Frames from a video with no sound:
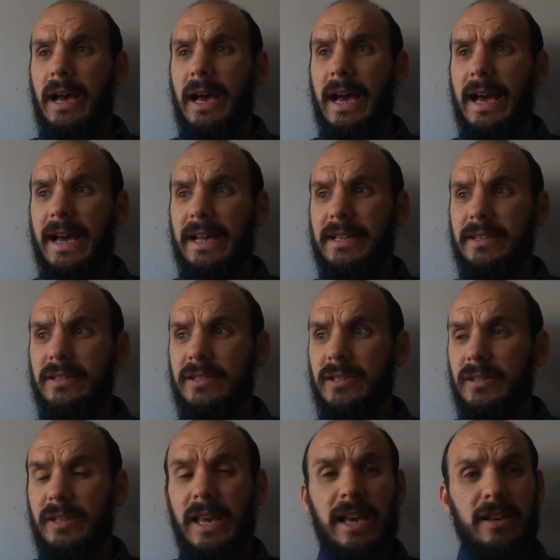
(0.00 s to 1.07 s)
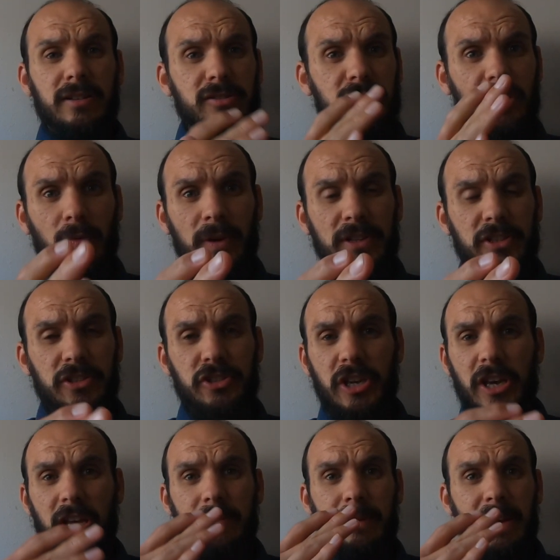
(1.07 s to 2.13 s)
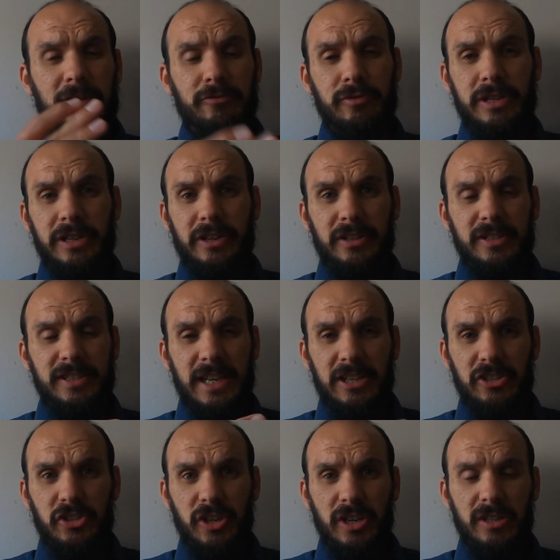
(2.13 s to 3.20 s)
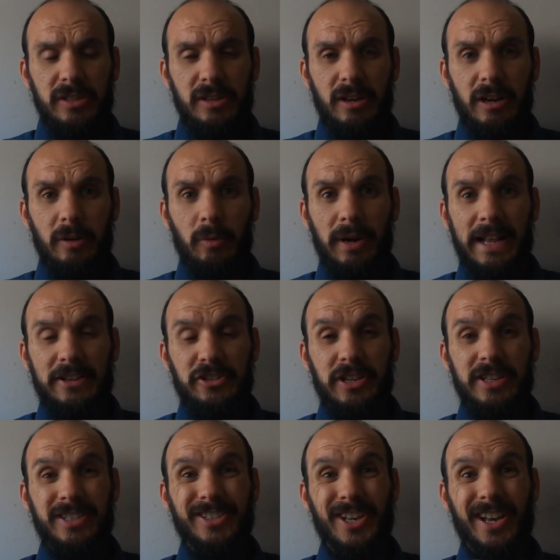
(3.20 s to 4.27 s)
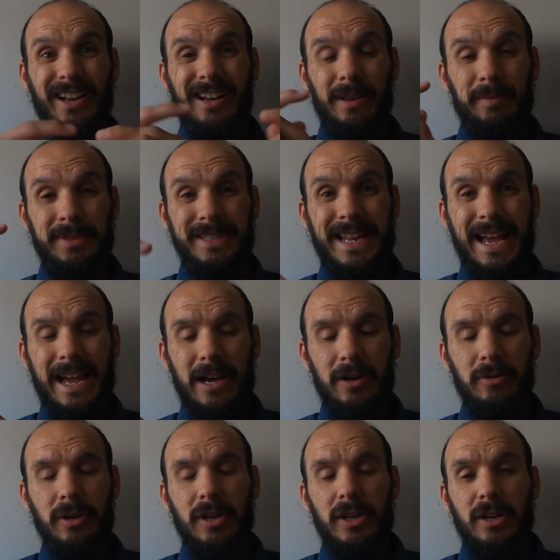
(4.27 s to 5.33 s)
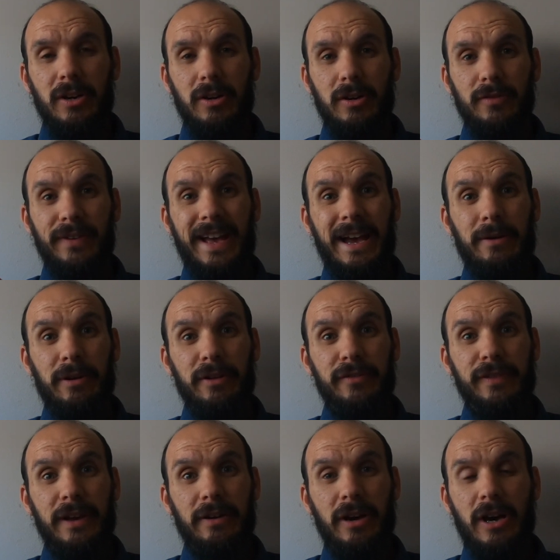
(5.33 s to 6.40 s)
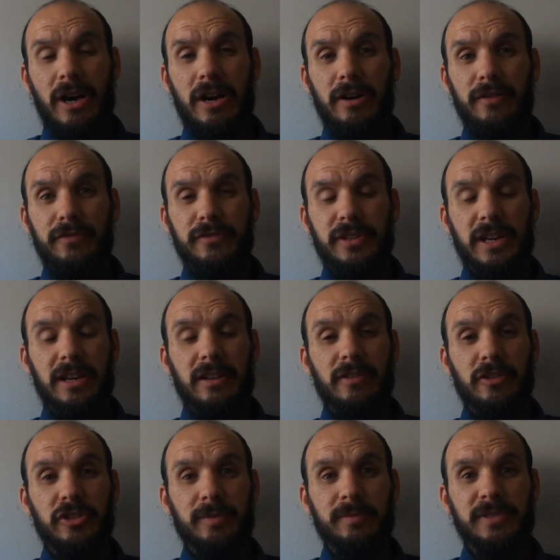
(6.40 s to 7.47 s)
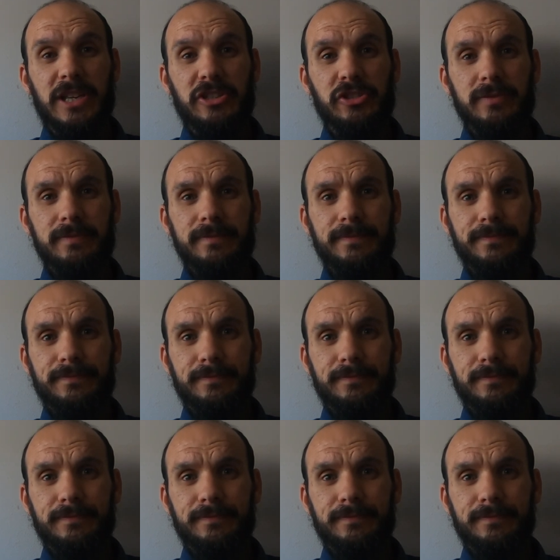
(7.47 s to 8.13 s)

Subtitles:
And yeah, so I went to the gym, had a really good session. I will actually insert a clip now of how I felt after the gym session.